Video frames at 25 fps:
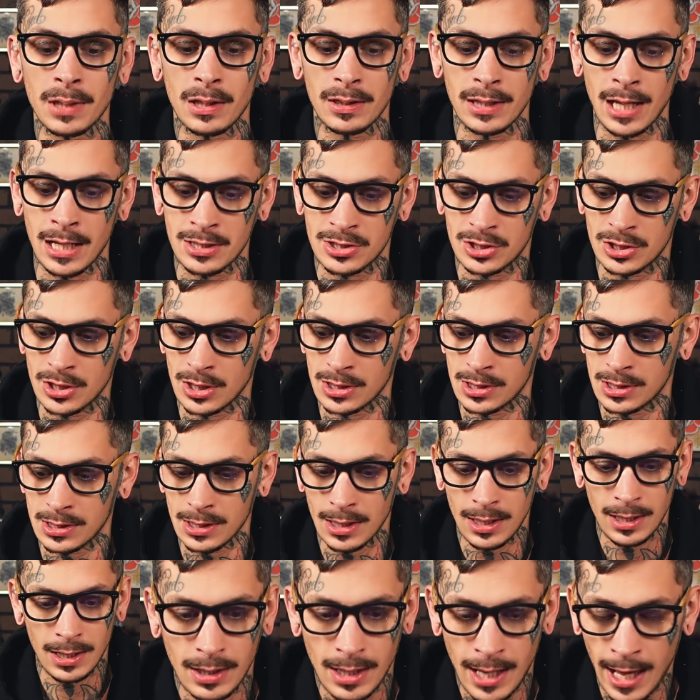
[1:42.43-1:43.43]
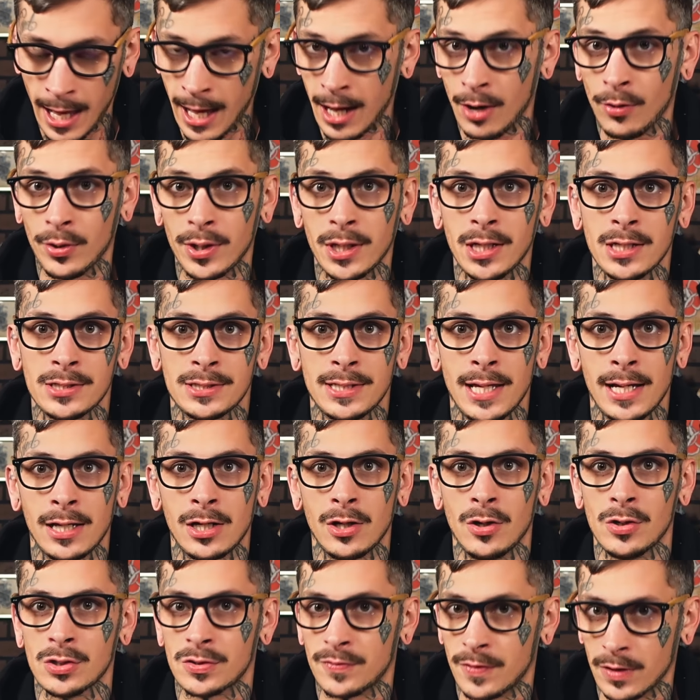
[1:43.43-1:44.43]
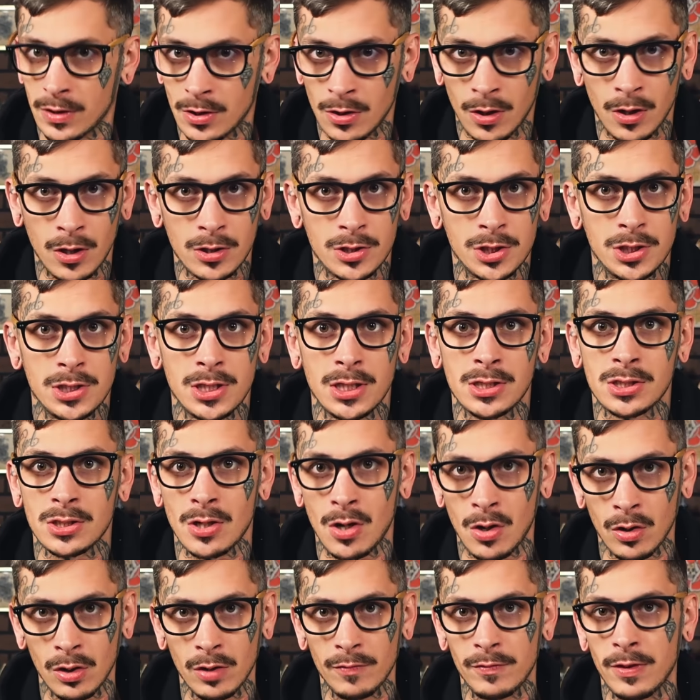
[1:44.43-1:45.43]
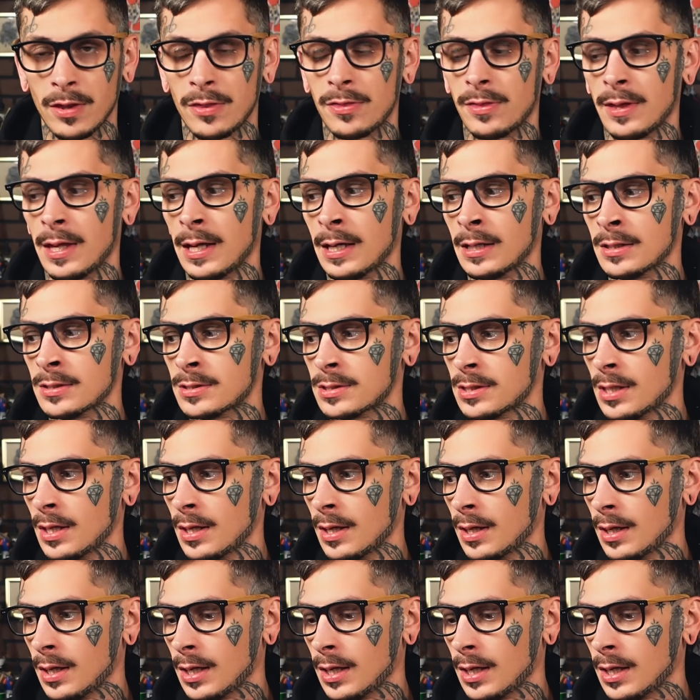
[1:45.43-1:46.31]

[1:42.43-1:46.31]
That's just how it is. That goes for cartridges, all of the things.